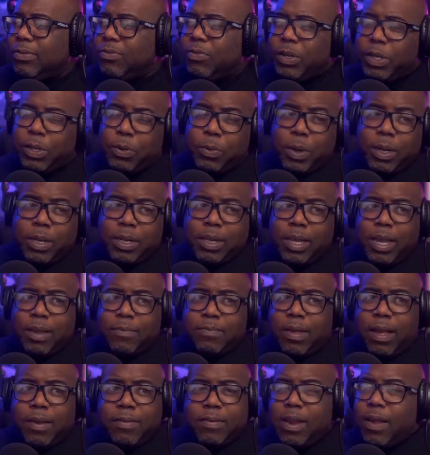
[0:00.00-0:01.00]
really quickly,
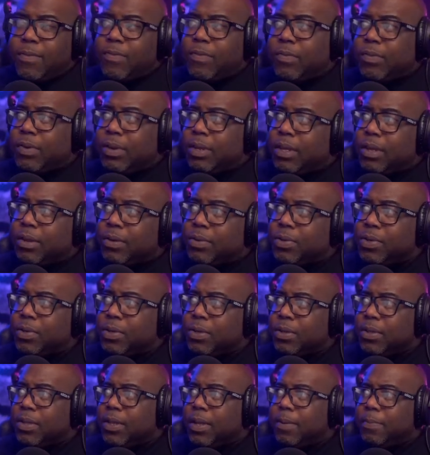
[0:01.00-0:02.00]
I've, I've never really
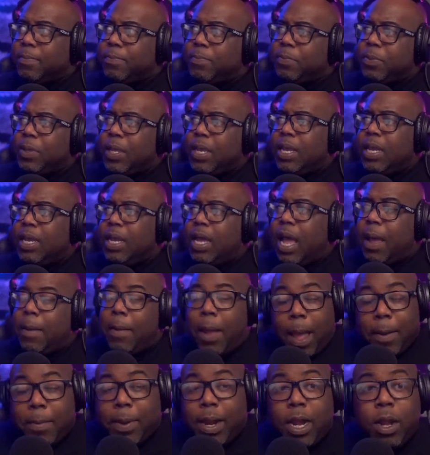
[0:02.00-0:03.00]
understood them. I,
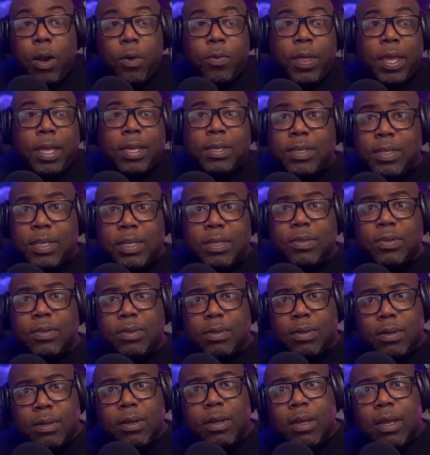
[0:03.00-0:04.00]
I mean, I know they
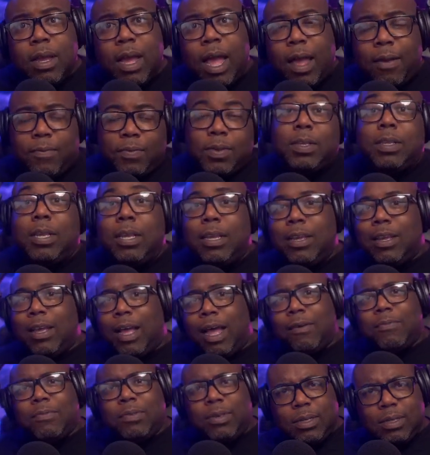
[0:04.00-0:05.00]
exist obviously,
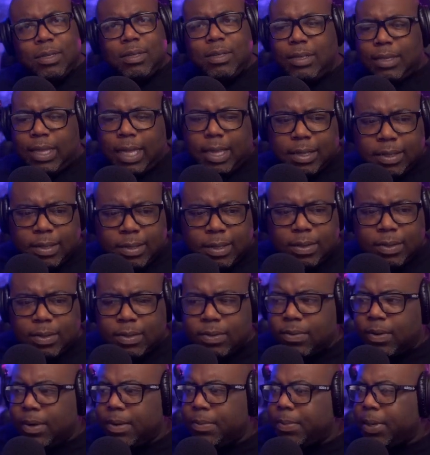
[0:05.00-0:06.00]
obviously they
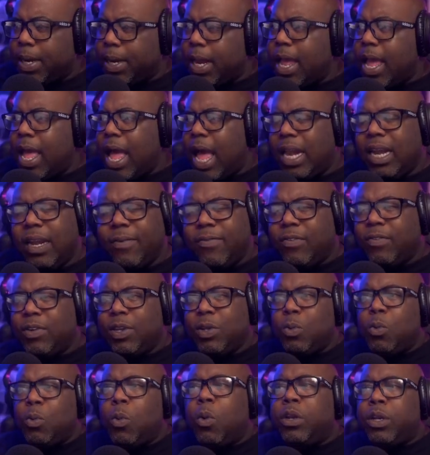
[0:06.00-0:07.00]
exist, right? But I, I never
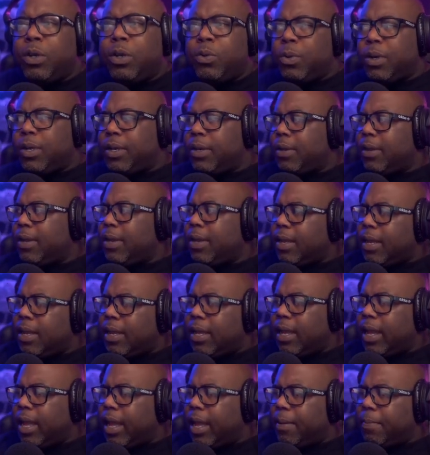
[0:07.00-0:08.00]
really wanted one.
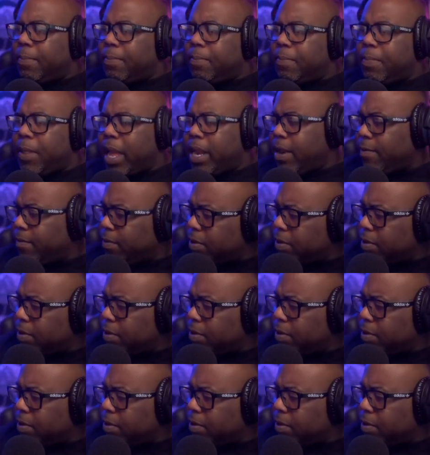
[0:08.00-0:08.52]
Um, I never